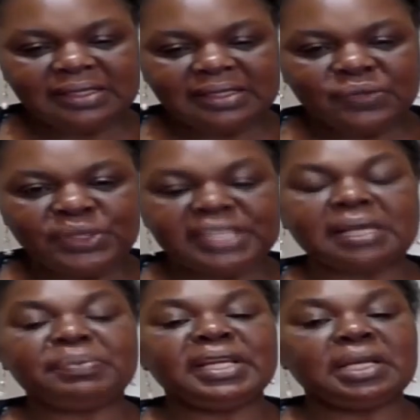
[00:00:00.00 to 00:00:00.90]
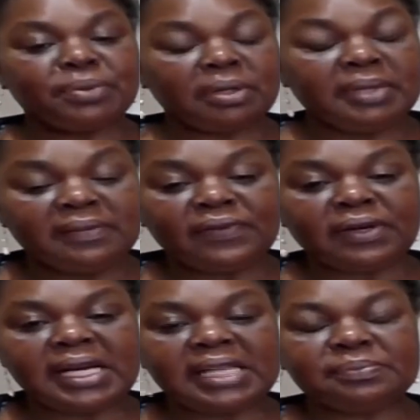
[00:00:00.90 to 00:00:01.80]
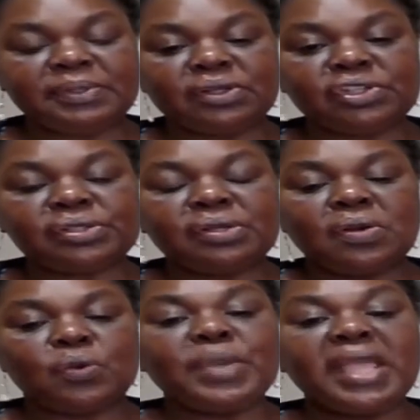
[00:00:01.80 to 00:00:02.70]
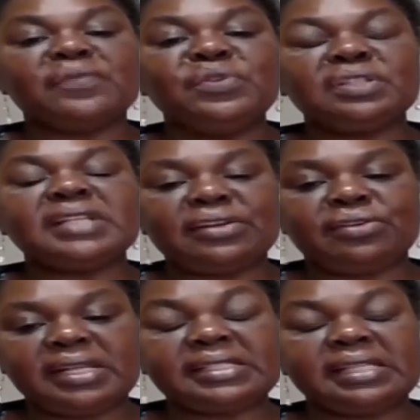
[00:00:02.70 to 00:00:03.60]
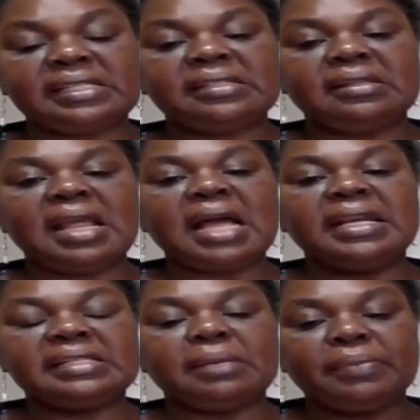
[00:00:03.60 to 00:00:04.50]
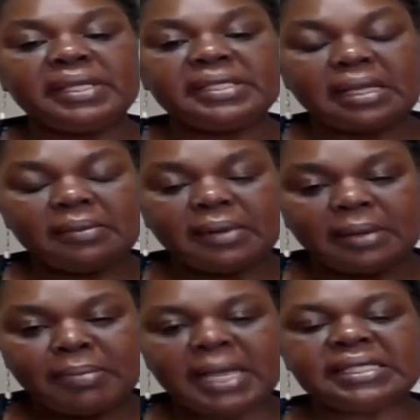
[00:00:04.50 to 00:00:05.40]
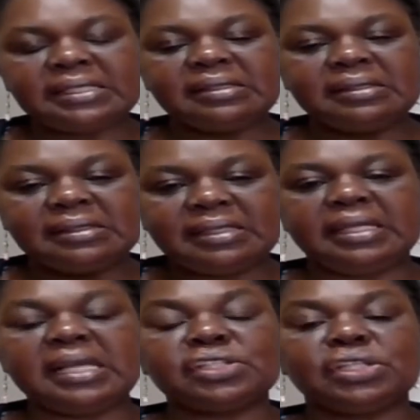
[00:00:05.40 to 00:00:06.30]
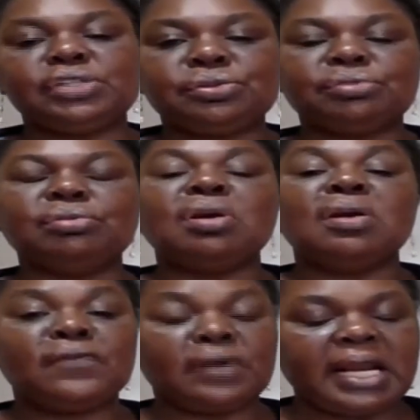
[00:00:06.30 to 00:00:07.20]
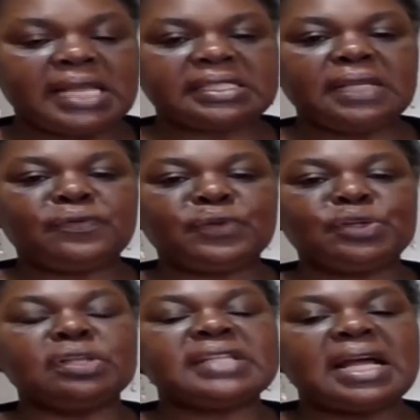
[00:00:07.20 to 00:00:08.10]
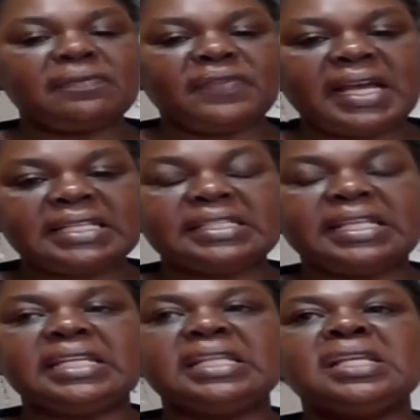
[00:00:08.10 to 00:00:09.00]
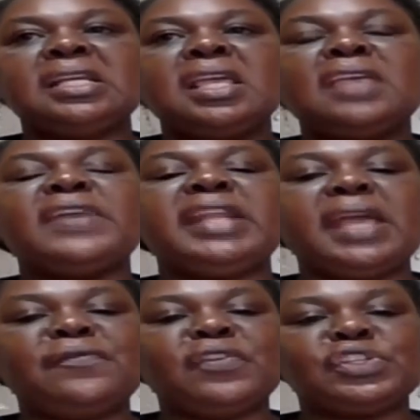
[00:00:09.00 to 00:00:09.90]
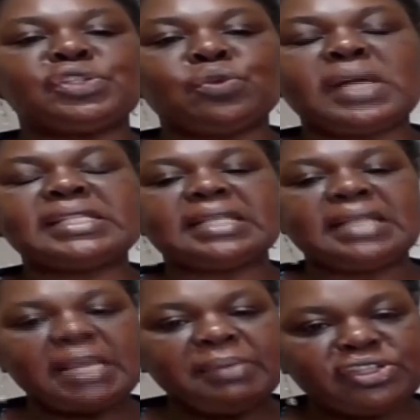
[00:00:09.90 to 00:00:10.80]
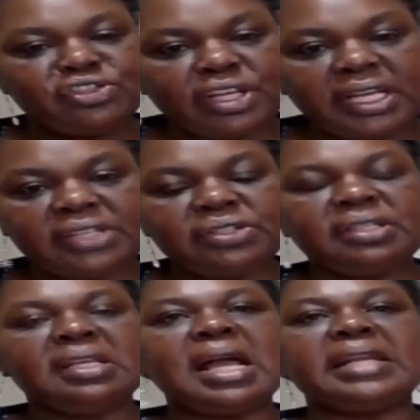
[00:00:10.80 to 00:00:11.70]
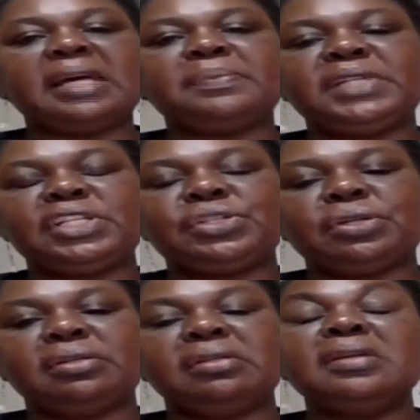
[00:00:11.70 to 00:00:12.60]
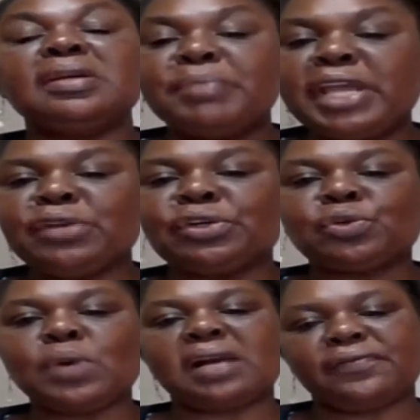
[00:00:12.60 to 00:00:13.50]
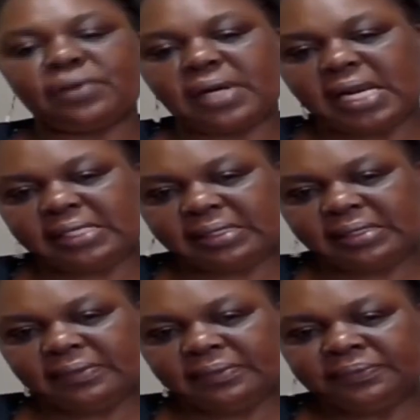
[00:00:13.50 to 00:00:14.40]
which is a bigger problem for us because we have not addressed it, and it's a much serious issue for us. If we don't have that, then even efforts towards climate change adaptation may not work for us.